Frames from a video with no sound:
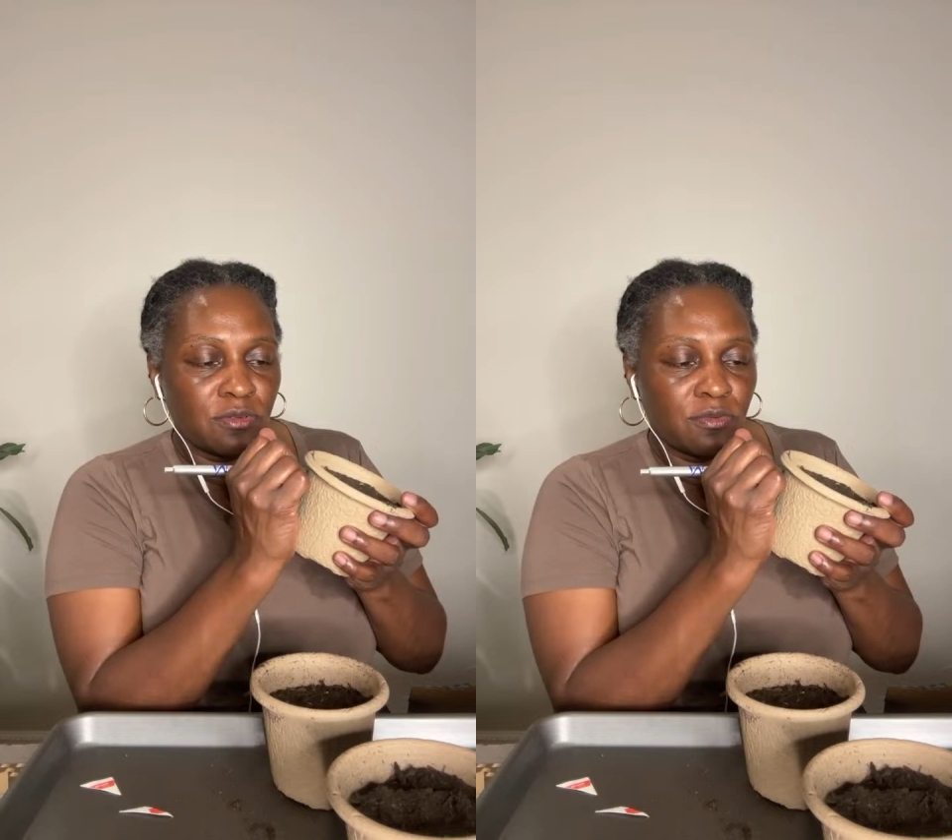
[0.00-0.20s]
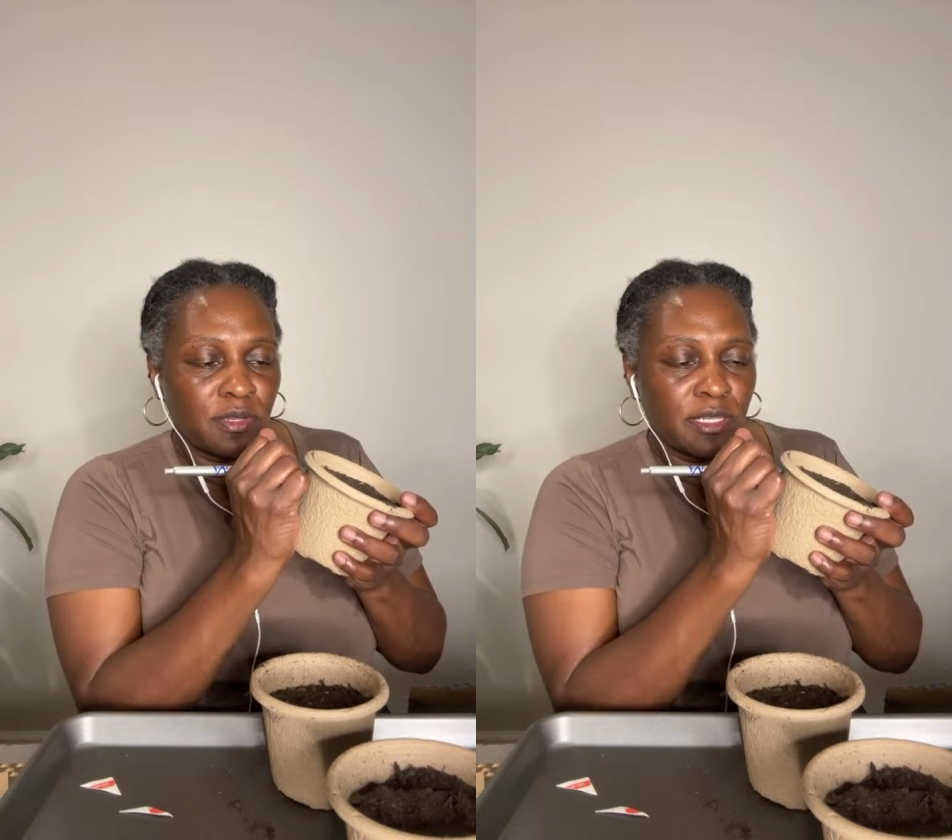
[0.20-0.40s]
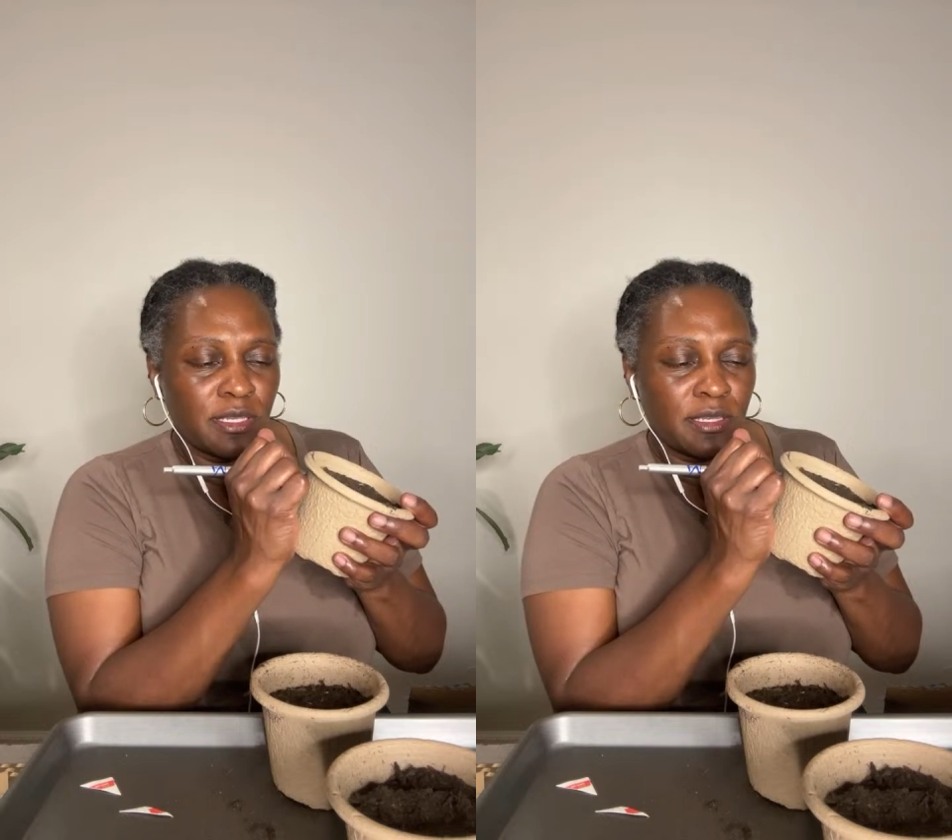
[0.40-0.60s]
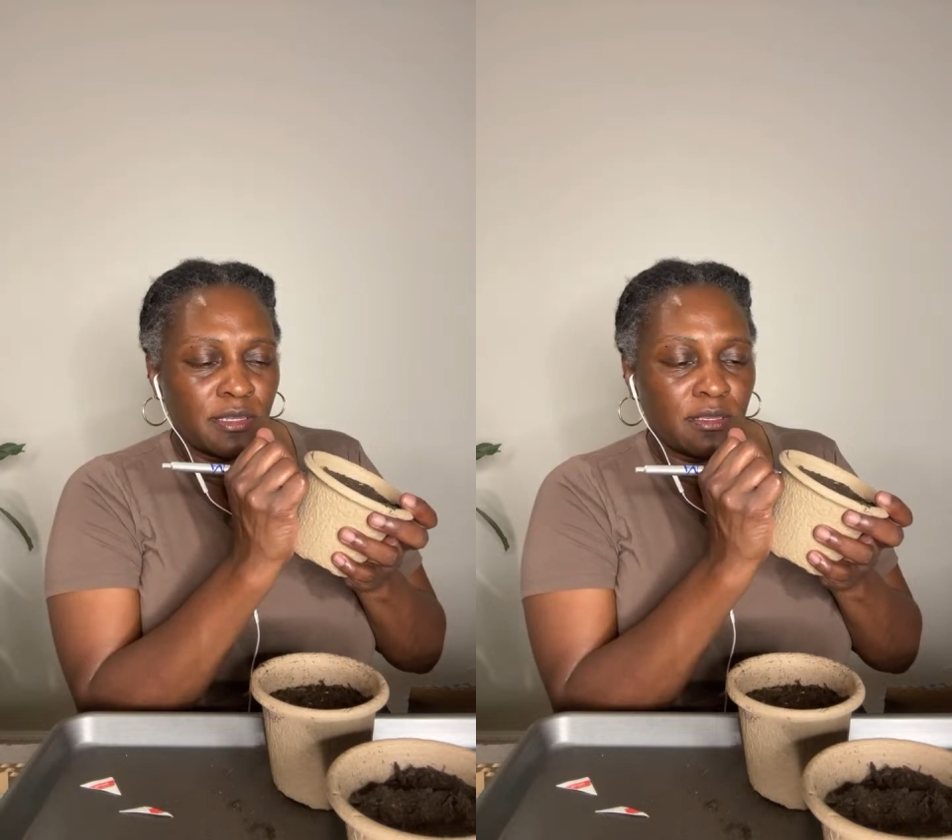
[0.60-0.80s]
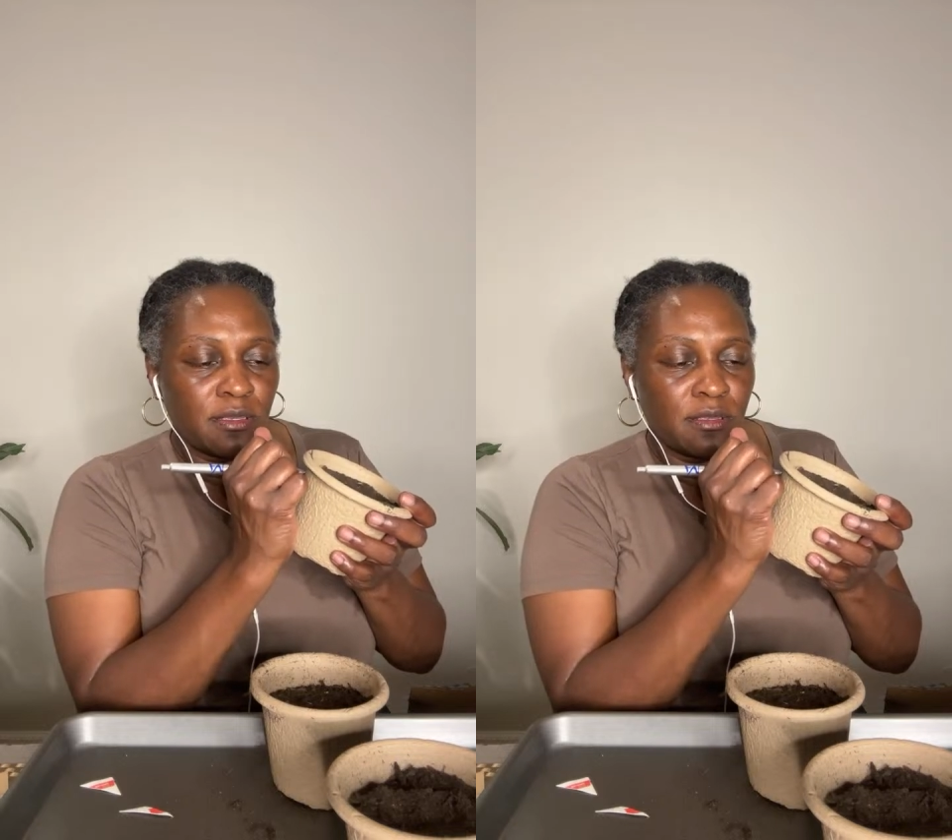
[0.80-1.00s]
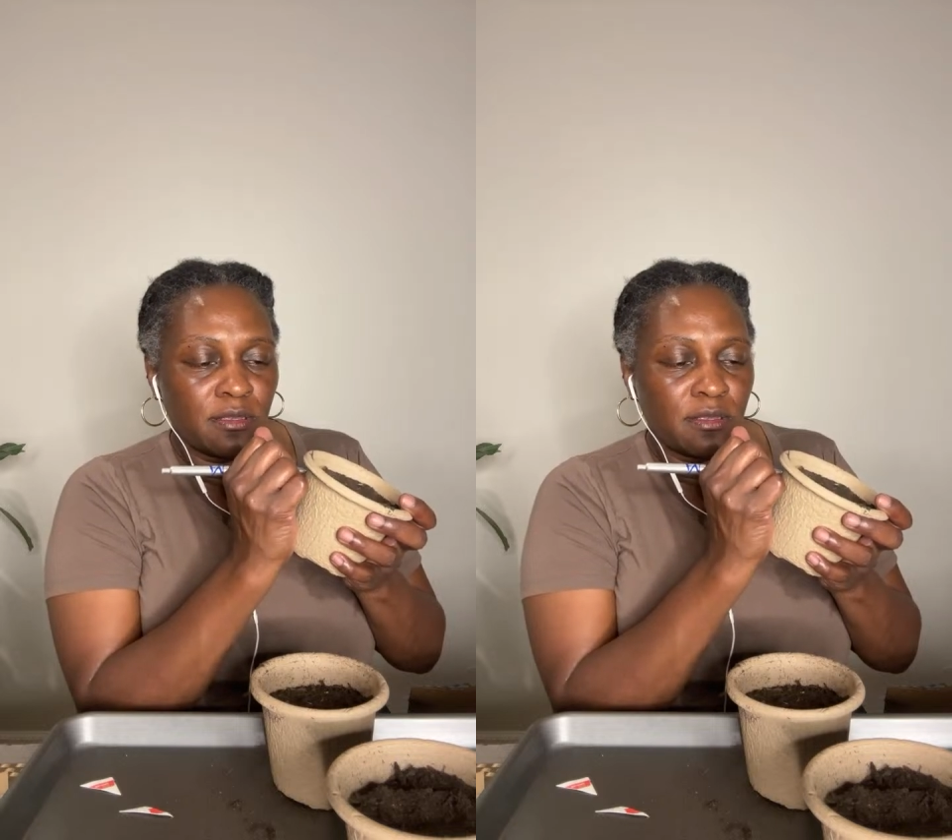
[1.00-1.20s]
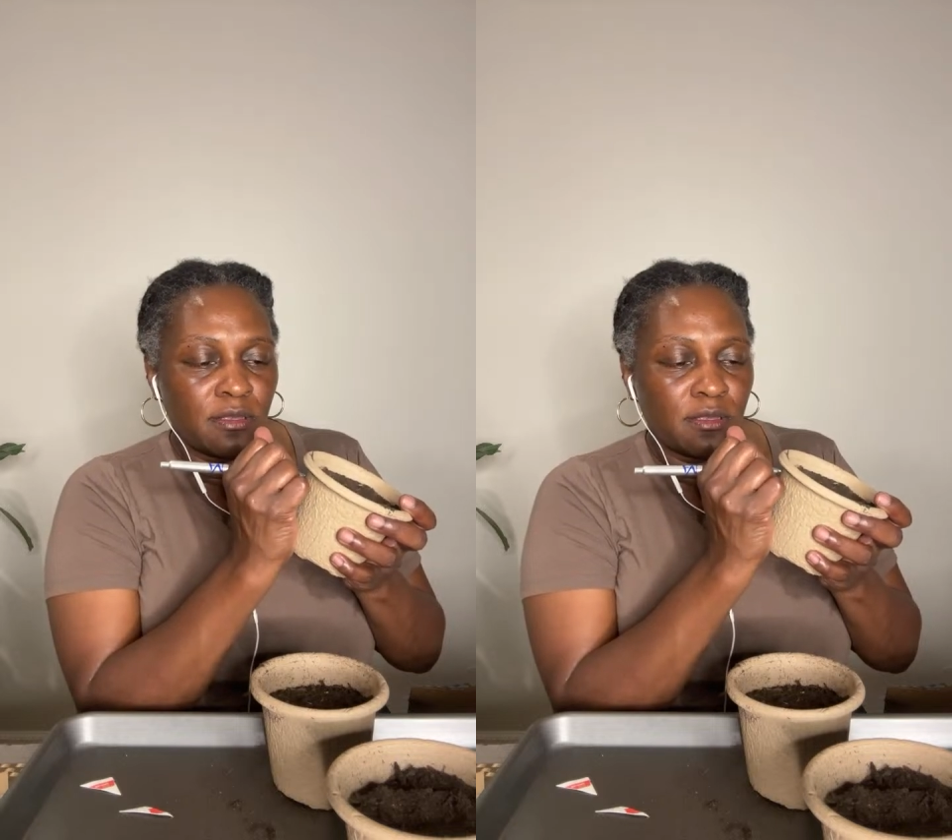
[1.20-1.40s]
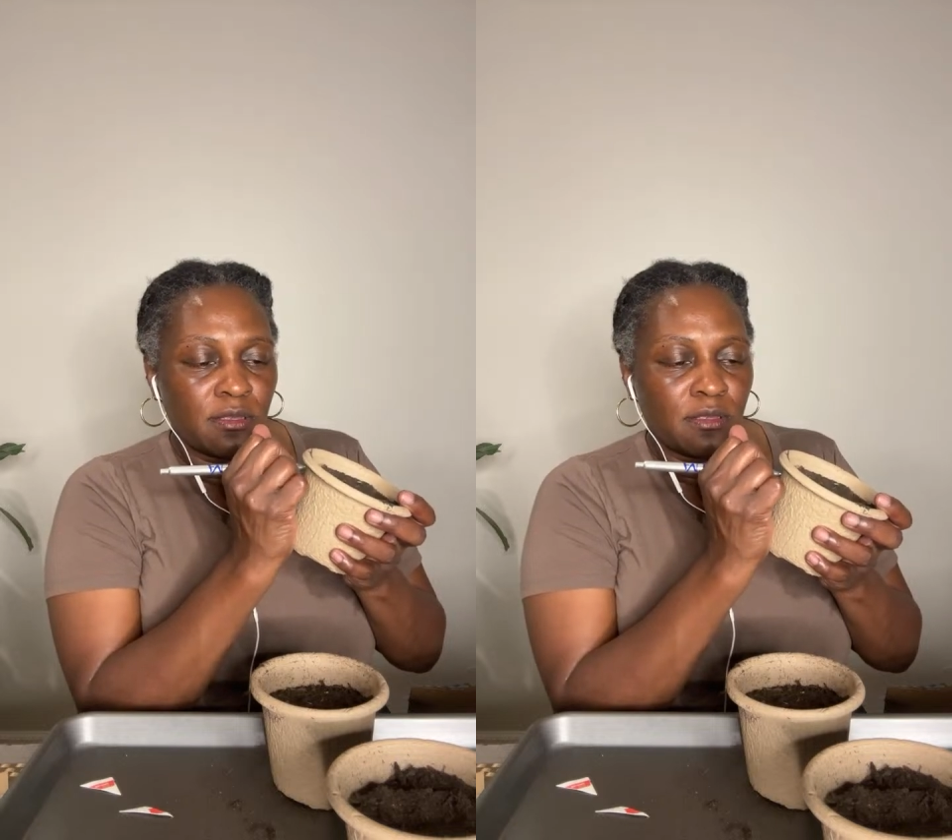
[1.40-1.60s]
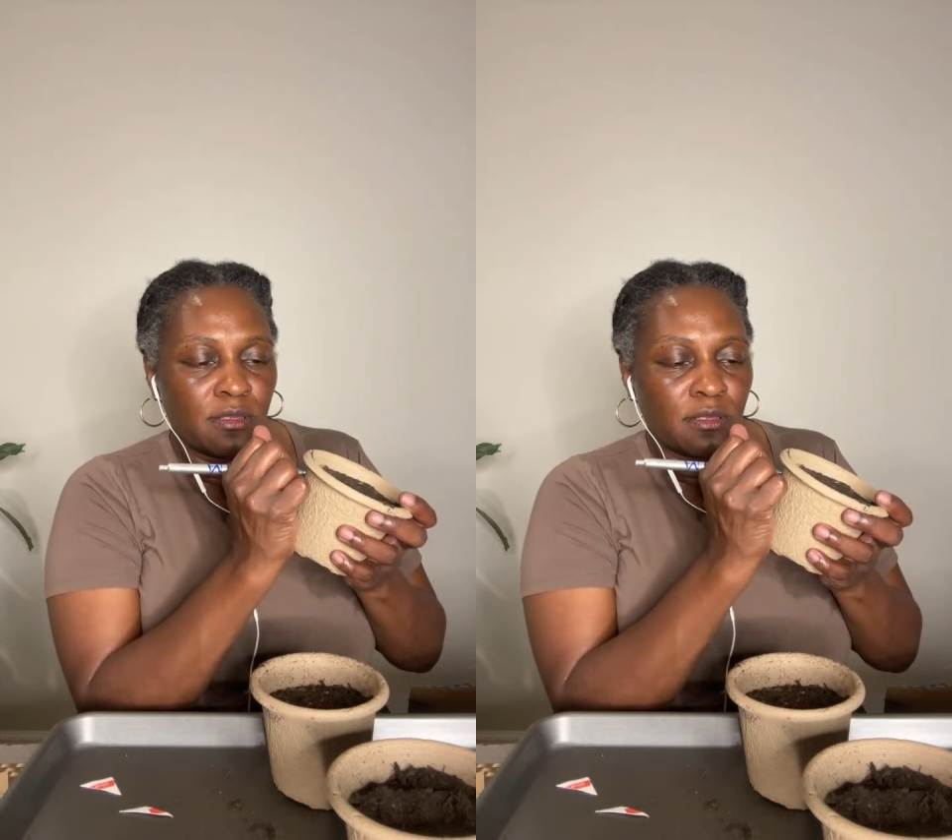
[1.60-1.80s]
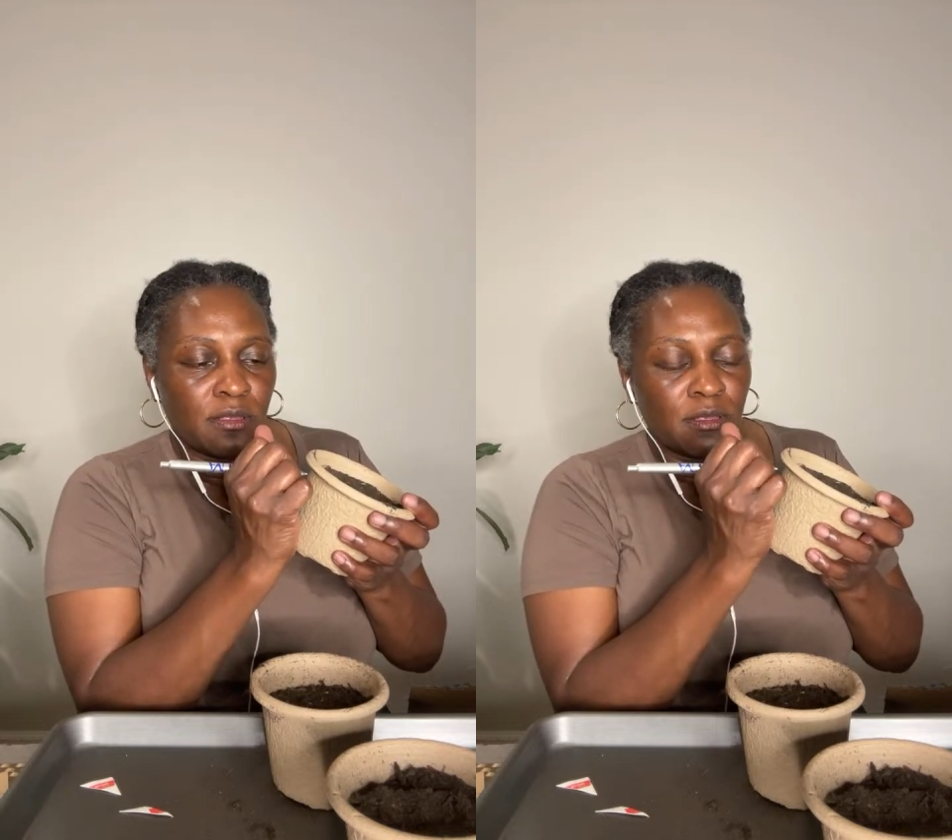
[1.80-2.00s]
Red
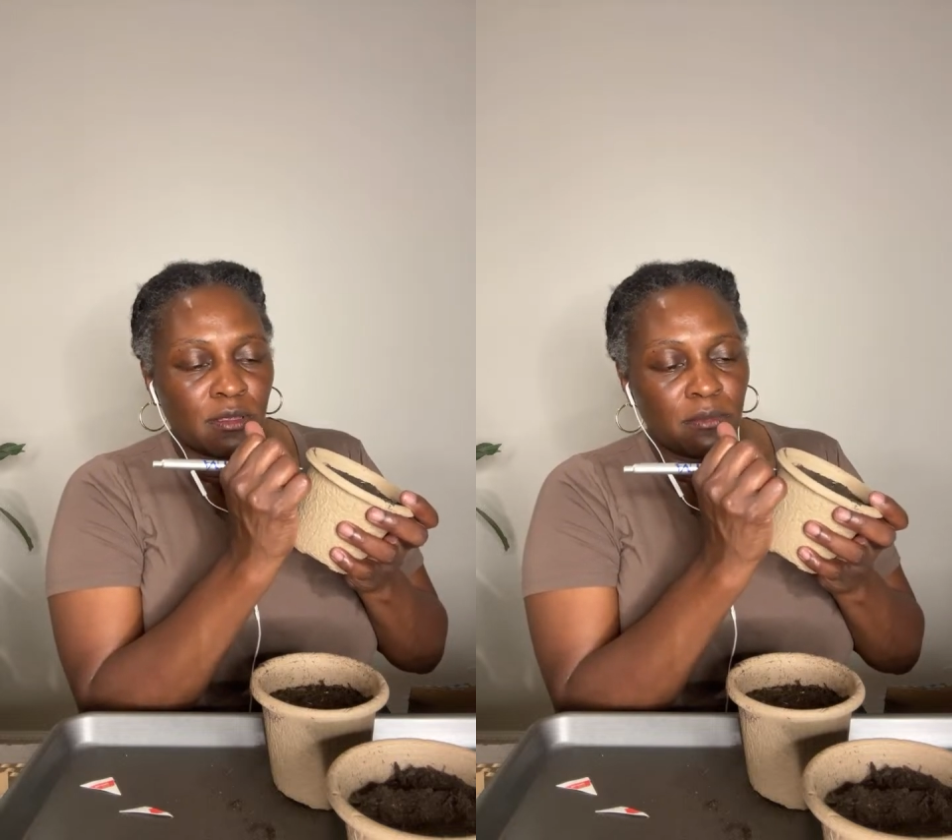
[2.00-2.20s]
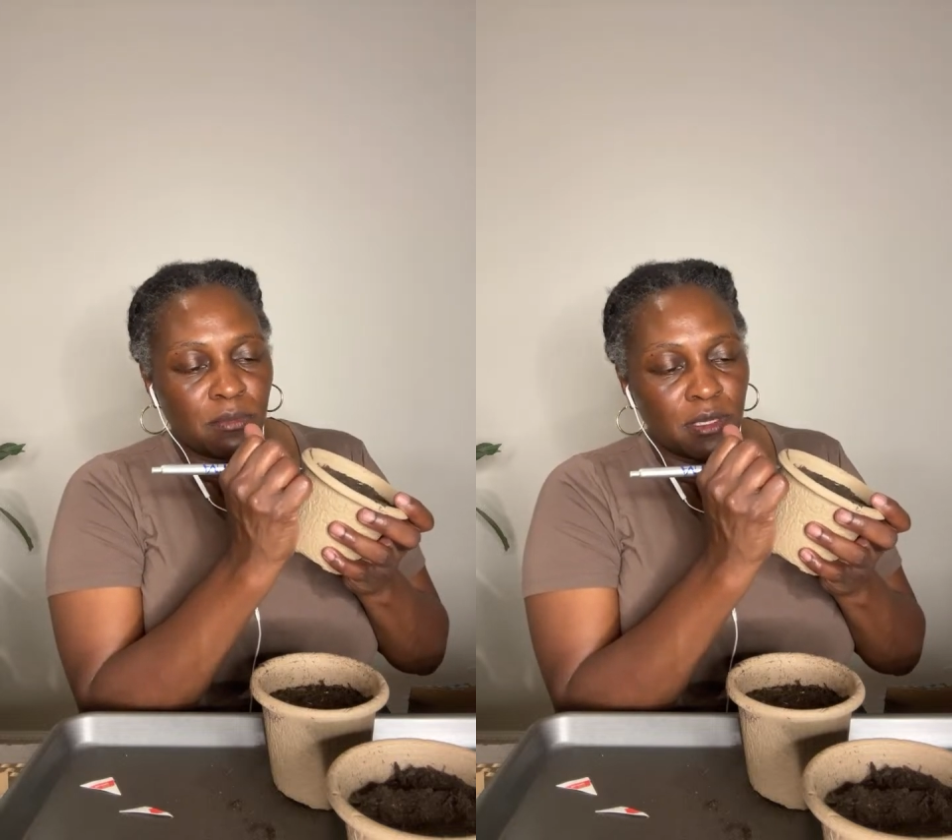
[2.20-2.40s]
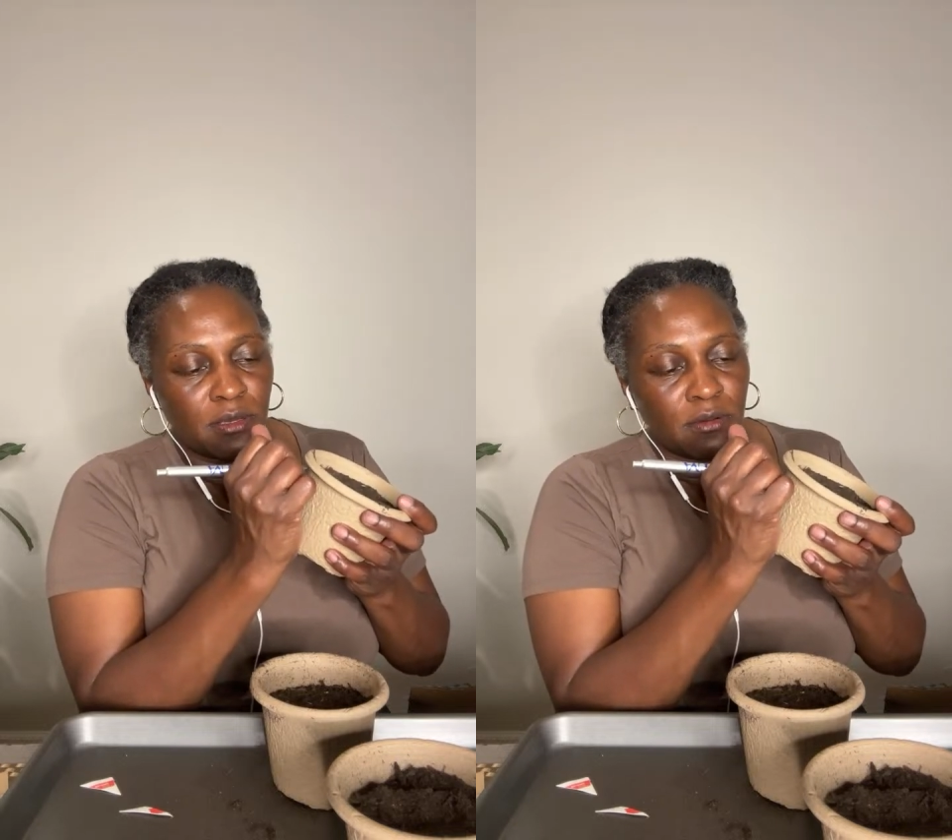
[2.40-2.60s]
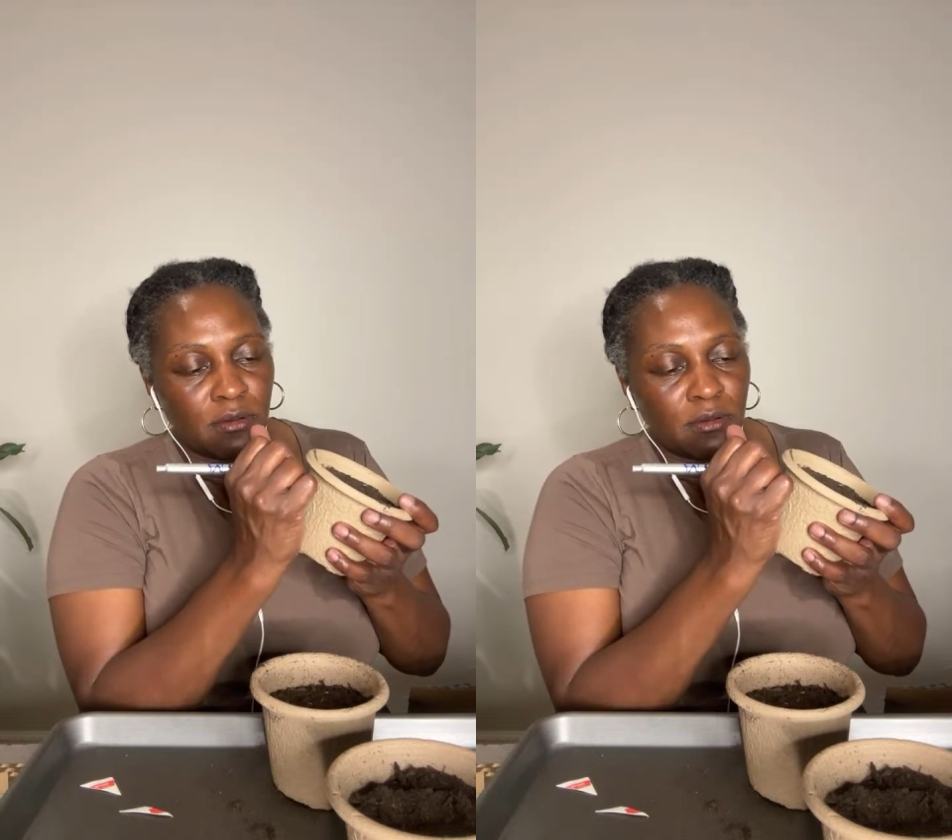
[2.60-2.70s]
bell